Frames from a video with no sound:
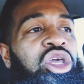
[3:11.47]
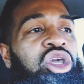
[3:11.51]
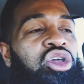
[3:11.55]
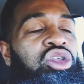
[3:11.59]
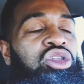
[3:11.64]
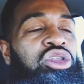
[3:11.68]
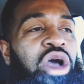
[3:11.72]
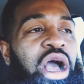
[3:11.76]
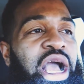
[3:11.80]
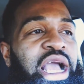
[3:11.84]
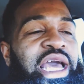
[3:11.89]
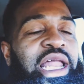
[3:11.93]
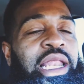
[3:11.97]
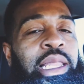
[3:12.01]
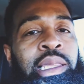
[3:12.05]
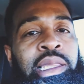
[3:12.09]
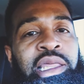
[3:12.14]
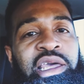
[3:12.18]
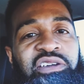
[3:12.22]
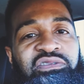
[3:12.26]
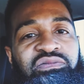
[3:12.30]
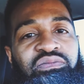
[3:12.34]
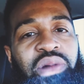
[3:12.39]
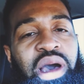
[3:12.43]
you know, I gotta
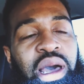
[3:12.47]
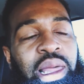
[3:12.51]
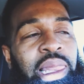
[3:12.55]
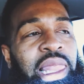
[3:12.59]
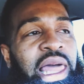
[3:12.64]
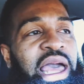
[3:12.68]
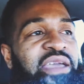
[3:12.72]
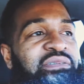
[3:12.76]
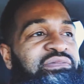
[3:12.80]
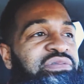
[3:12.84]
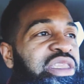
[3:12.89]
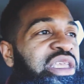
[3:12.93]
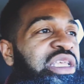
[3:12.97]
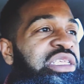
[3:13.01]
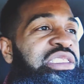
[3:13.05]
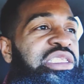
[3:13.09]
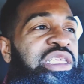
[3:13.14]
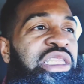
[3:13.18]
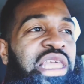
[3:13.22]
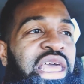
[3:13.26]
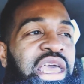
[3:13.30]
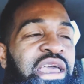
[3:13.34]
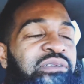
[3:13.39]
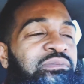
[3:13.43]
live my life, this
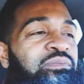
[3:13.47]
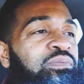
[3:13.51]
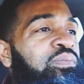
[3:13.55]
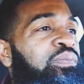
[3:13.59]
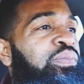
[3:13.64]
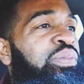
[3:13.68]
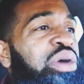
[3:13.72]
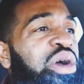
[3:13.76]
or that.